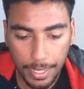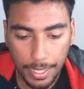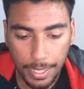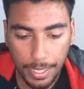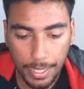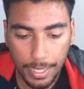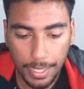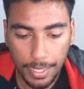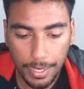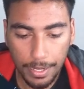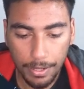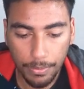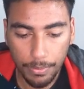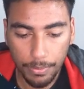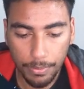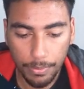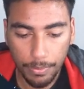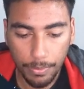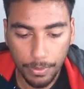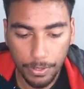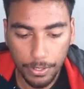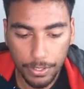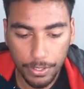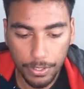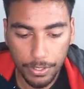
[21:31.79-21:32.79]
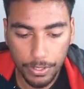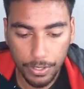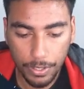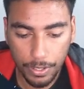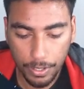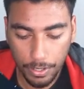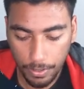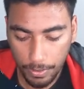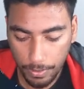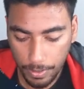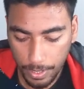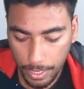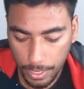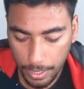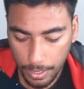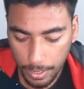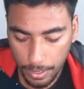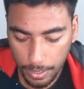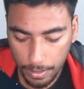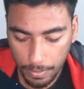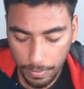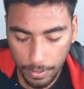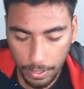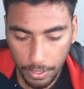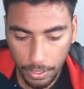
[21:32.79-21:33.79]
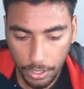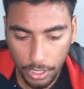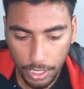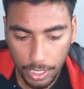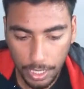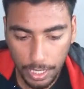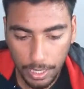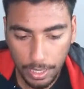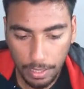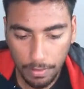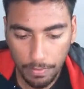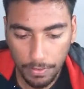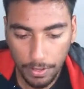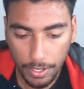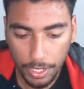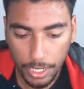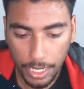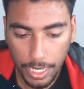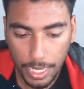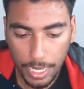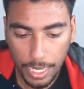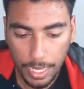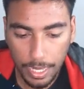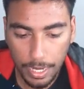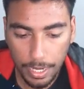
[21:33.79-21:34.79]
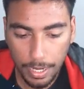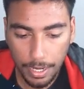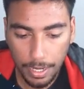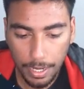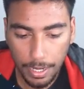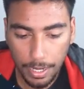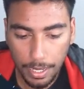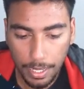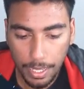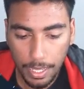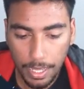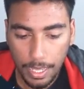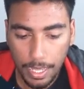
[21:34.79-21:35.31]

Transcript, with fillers: and we're just gonna run this function at the very end.